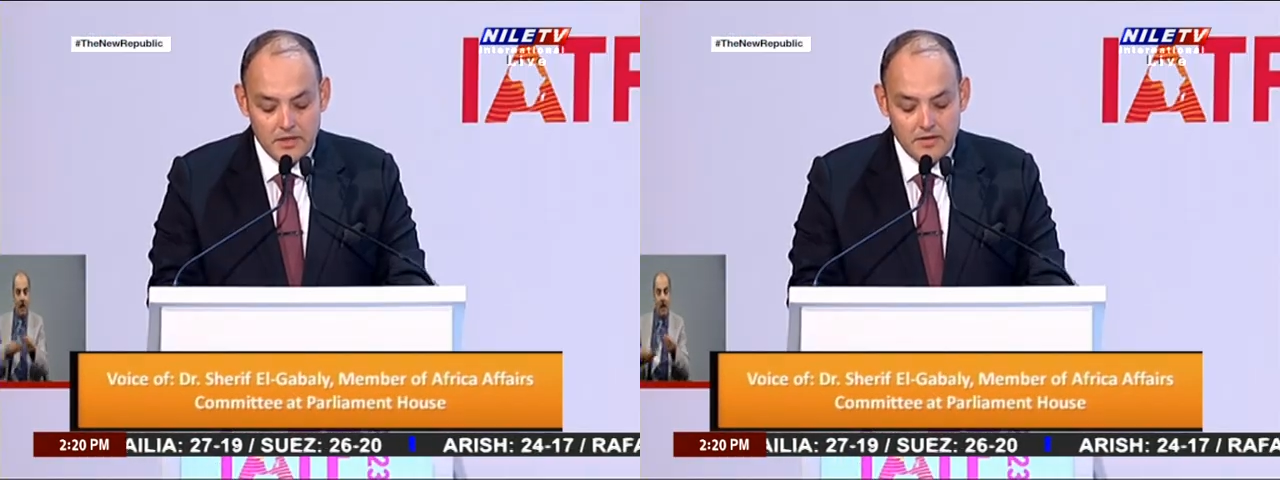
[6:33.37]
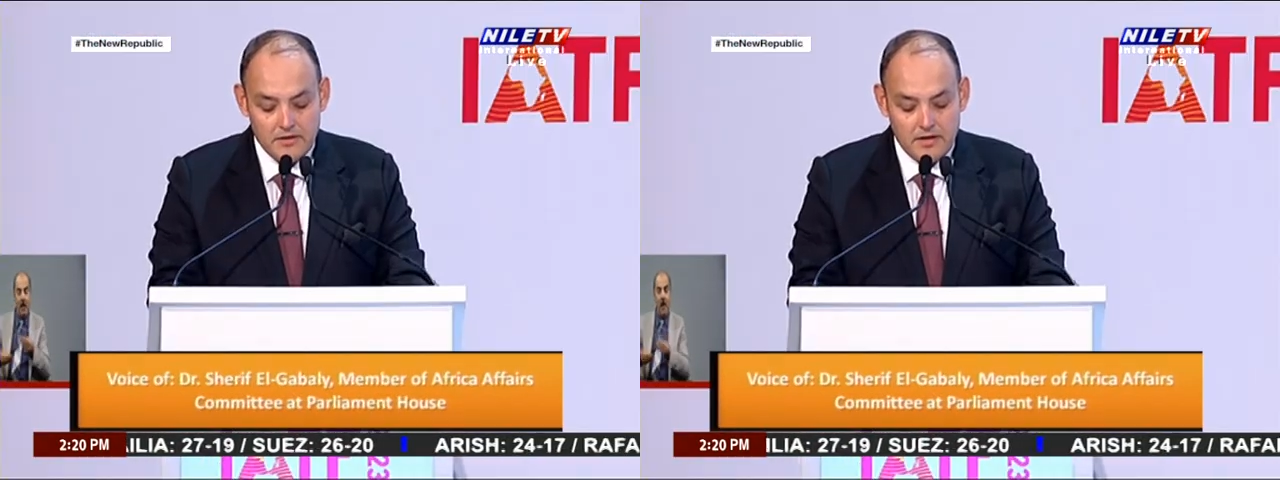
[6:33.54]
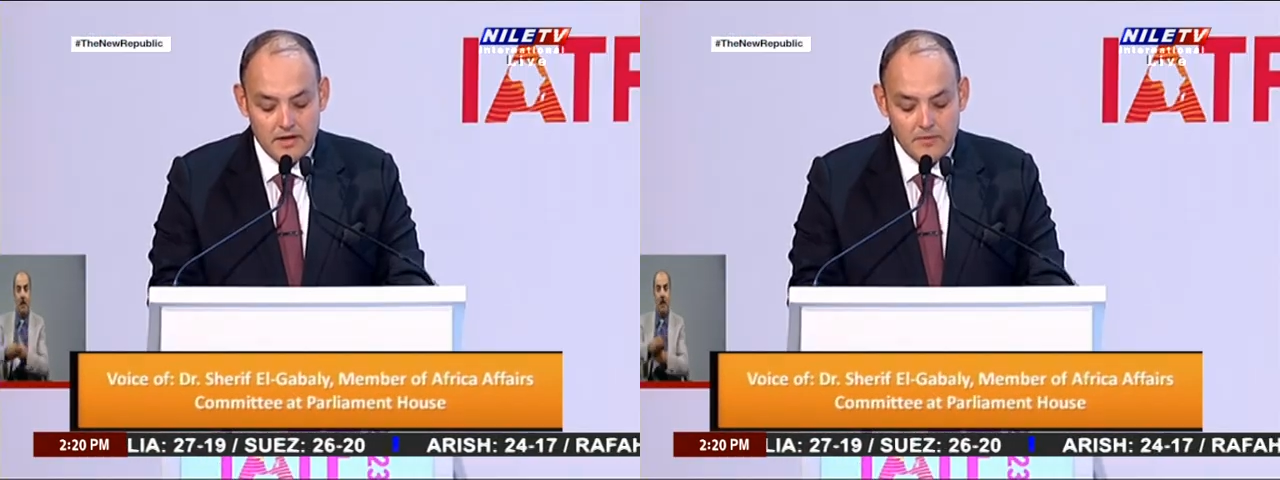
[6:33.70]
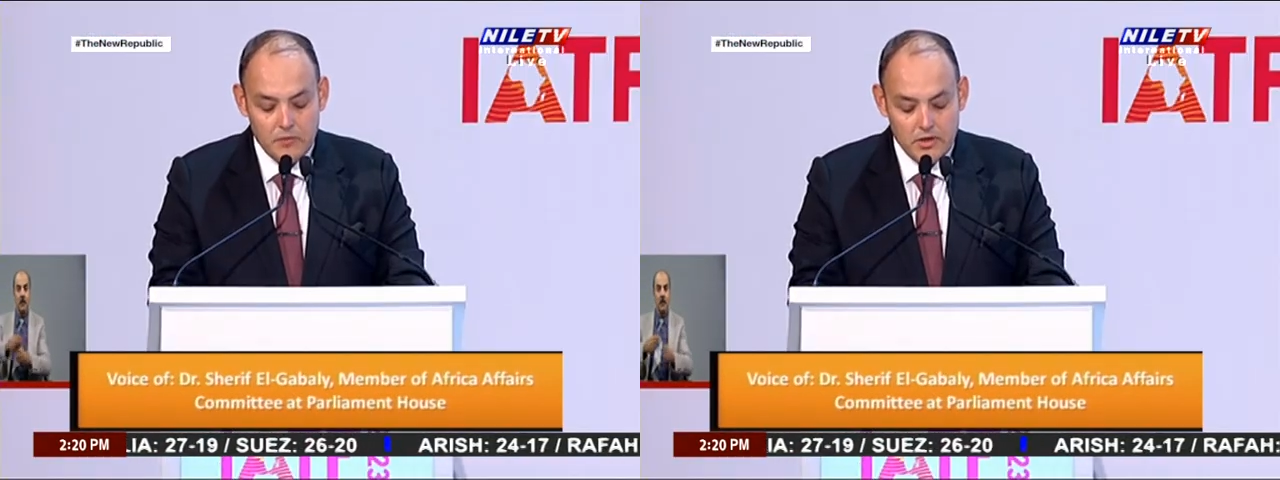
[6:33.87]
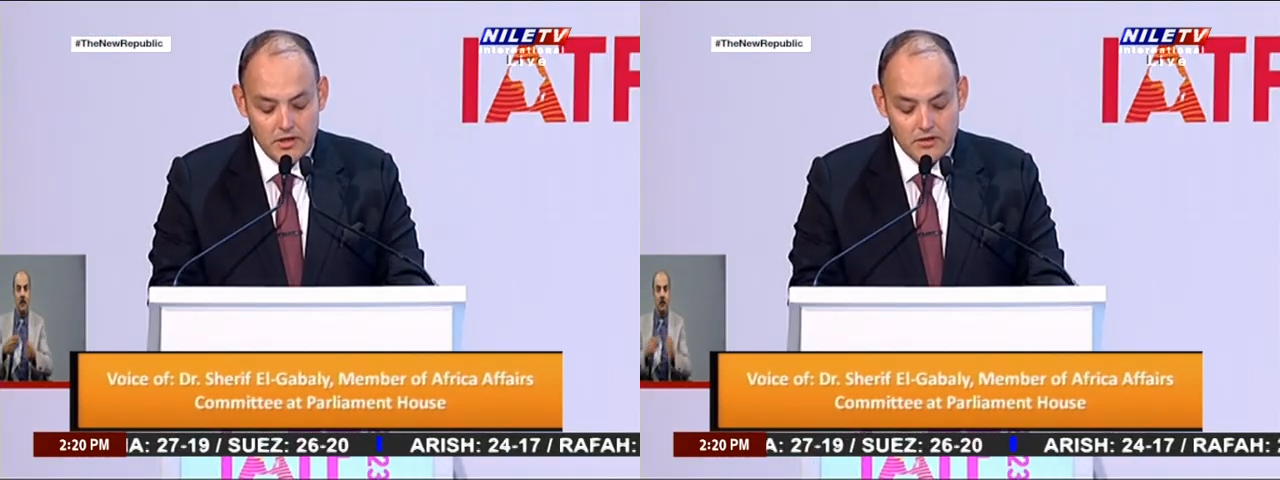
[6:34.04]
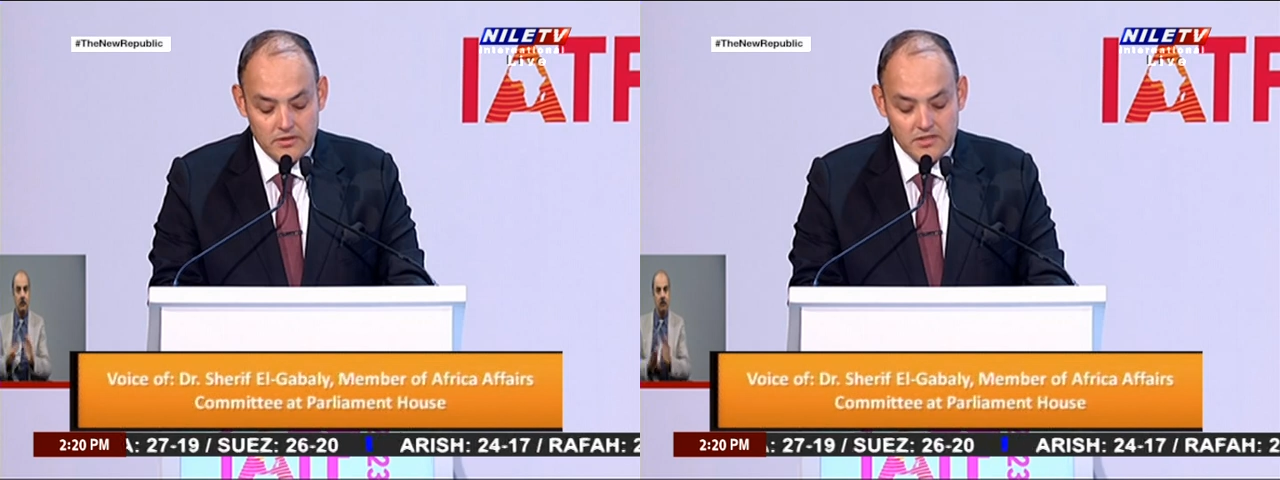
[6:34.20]
in
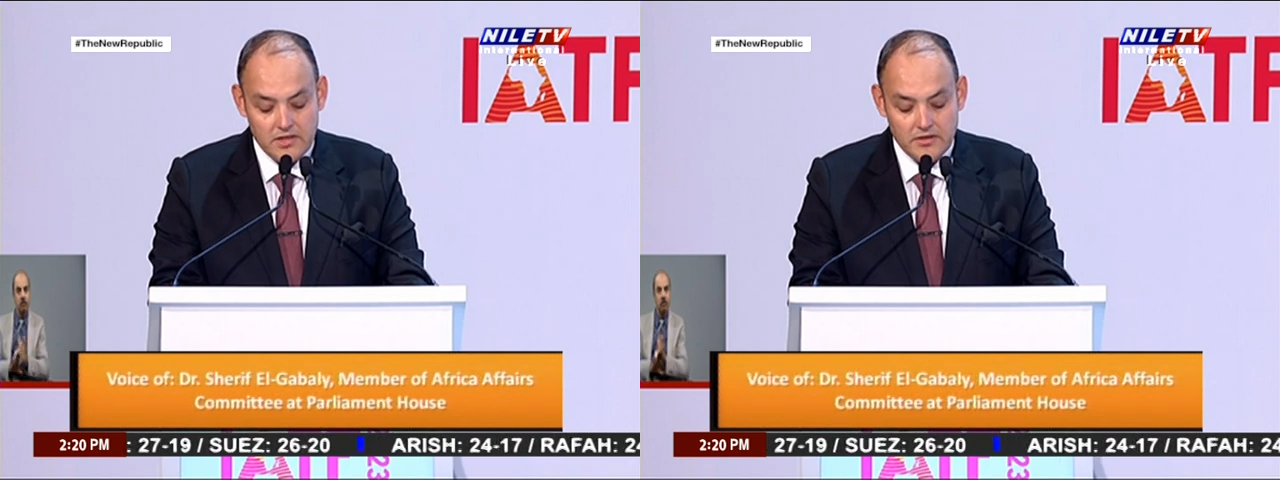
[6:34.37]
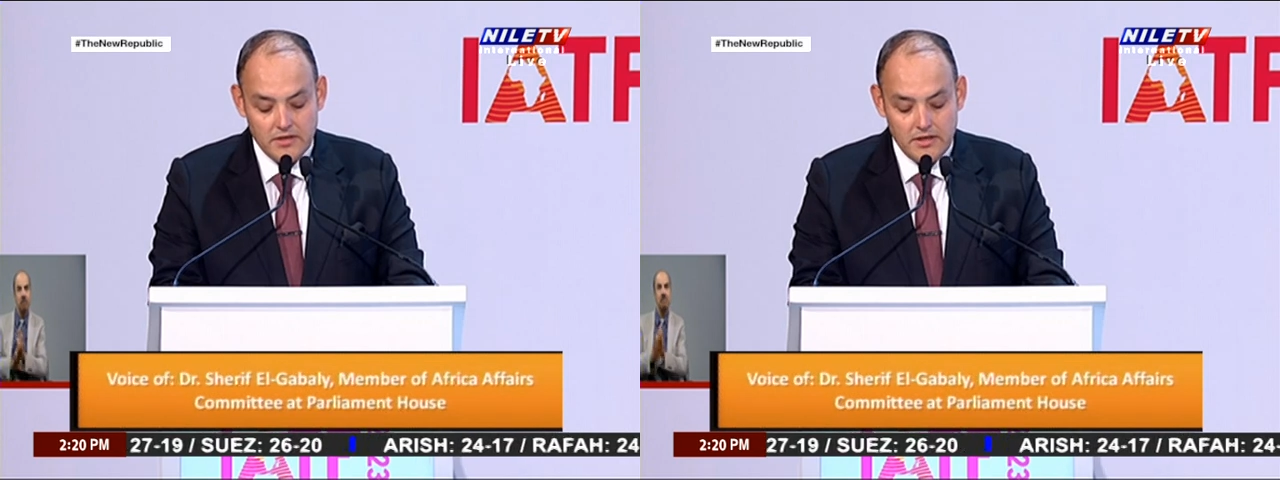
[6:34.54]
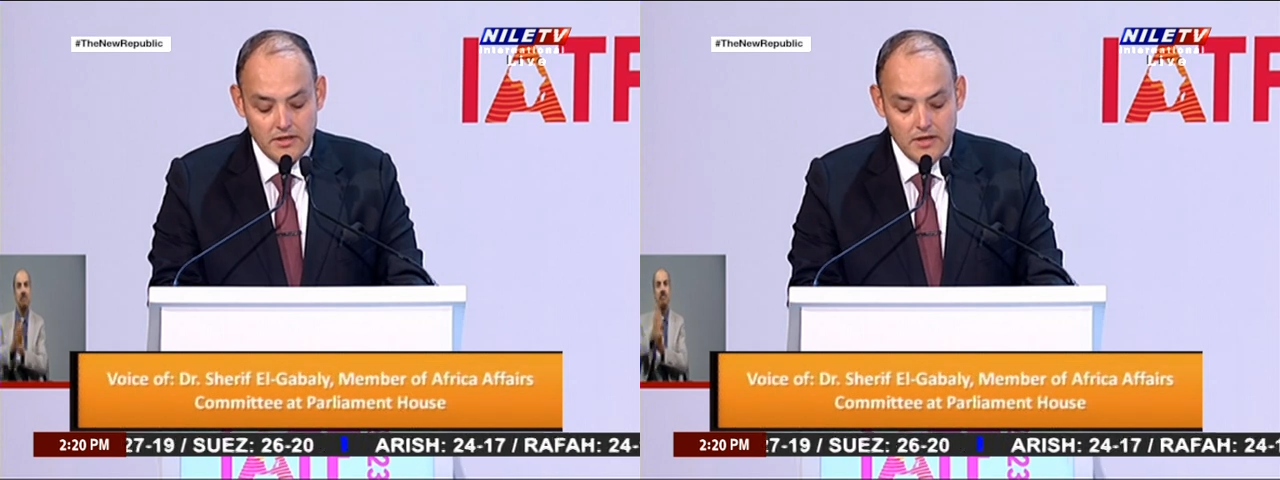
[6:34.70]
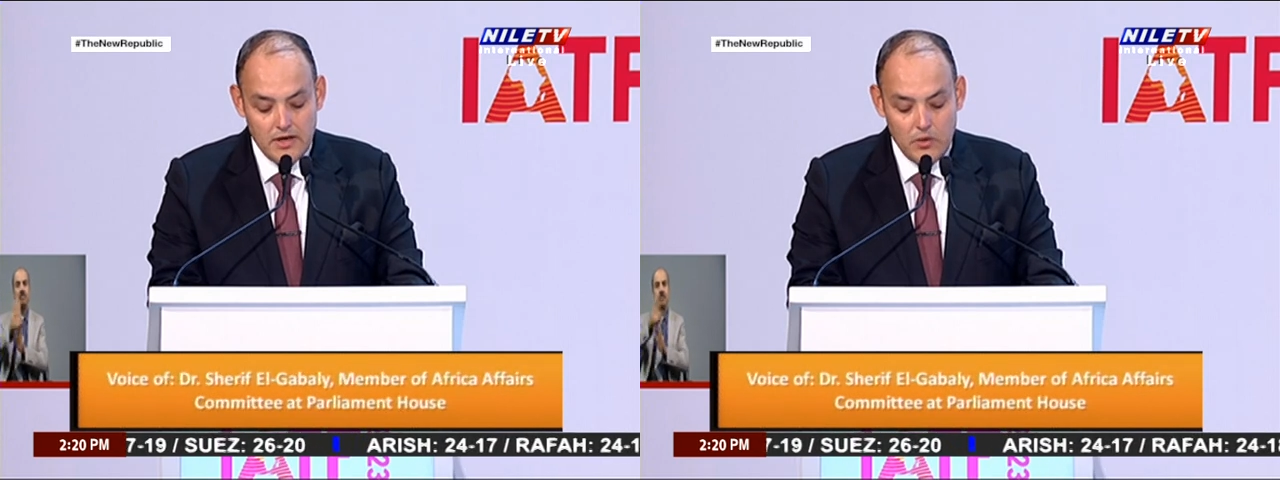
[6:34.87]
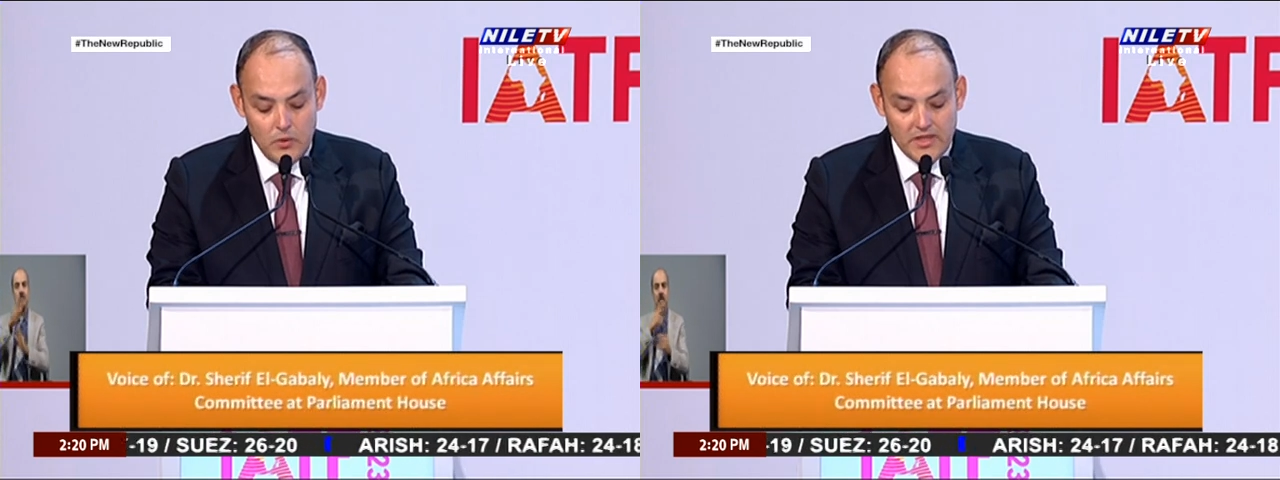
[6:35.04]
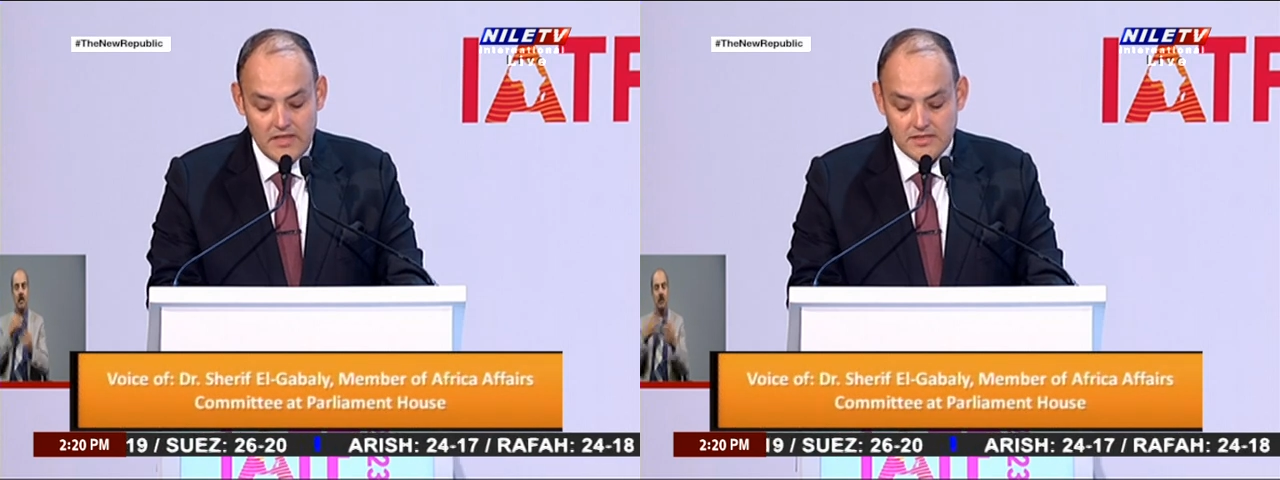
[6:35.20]
Ukraine, before that
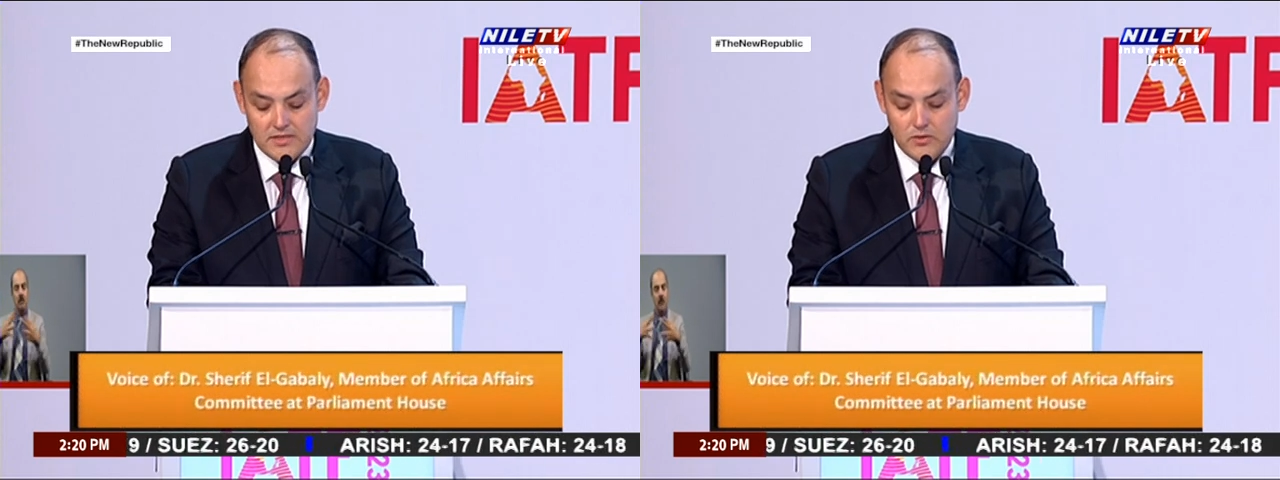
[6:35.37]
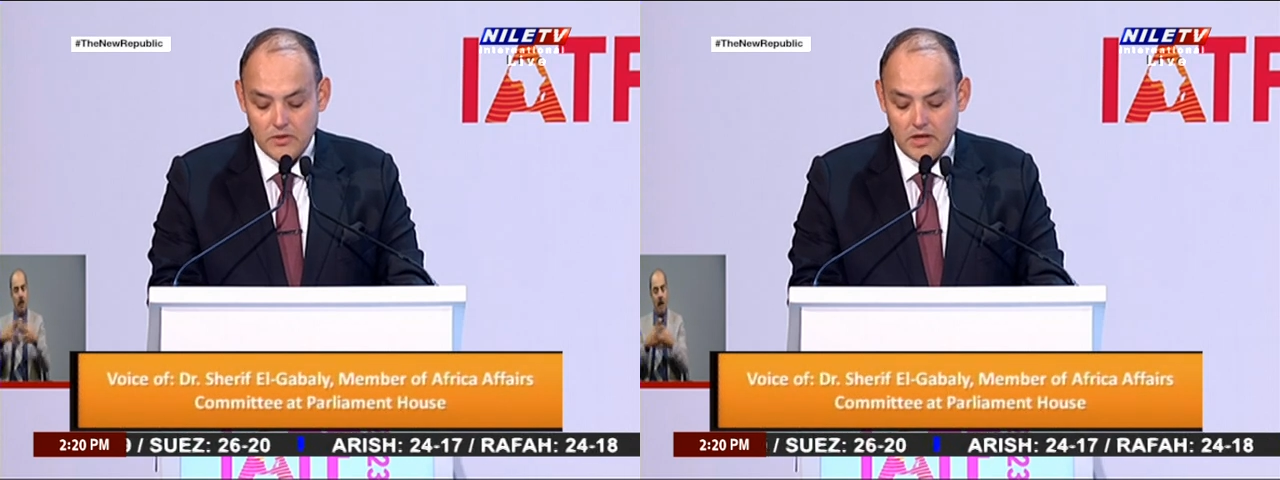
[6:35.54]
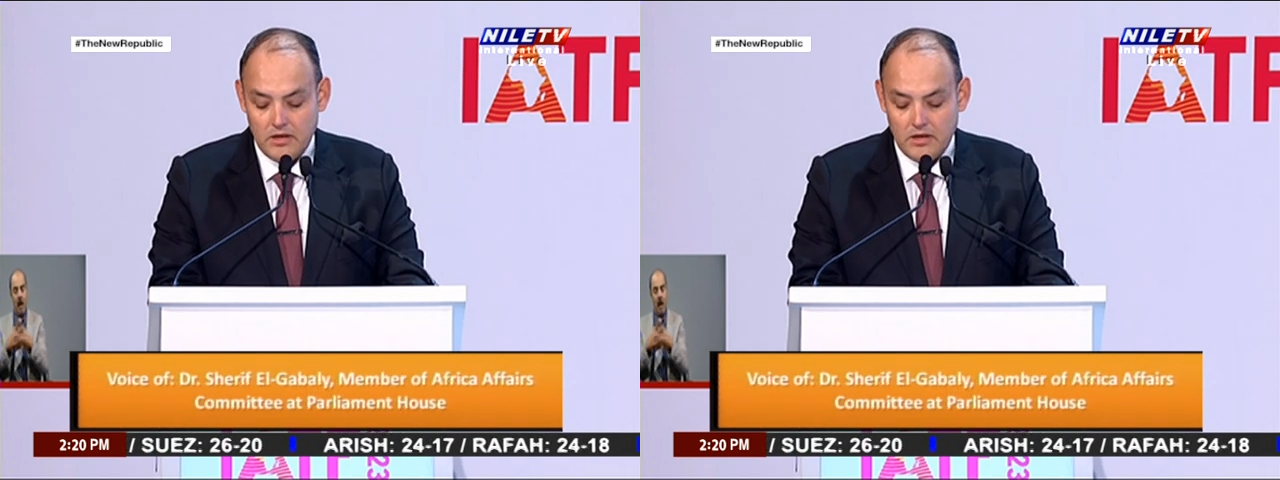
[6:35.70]
COVID.